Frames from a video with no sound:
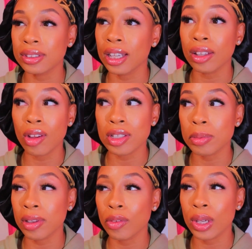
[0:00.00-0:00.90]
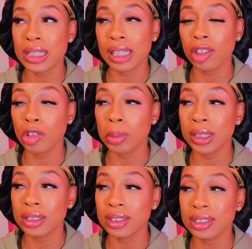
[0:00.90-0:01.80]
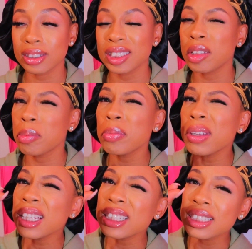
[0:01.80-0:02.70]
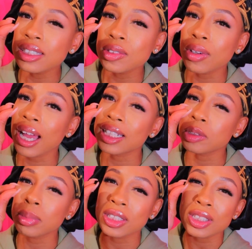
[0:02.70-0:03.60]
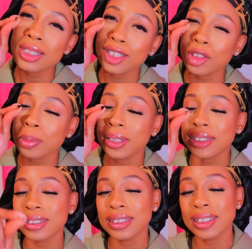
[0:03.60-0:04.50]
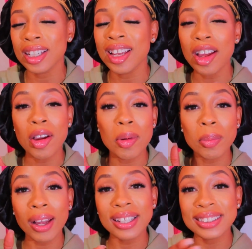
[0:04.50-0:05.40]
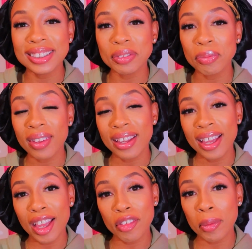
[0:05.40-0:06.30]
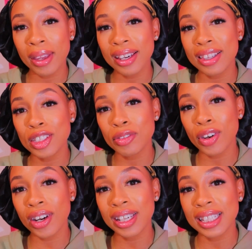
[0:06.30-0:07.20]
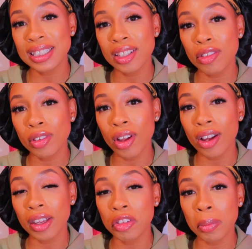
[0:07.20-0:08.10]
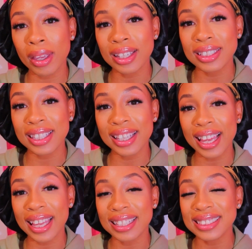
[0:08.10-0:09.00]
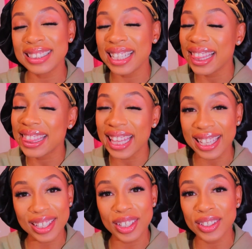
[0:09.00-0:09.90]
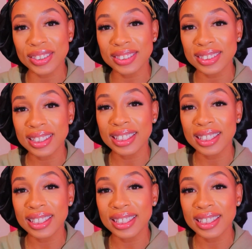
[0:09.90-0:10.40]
I lost my voice a little bit. It's a bit raspy, just a little bit. But if you made it this far into the vlog, if you made it to the end, thank you.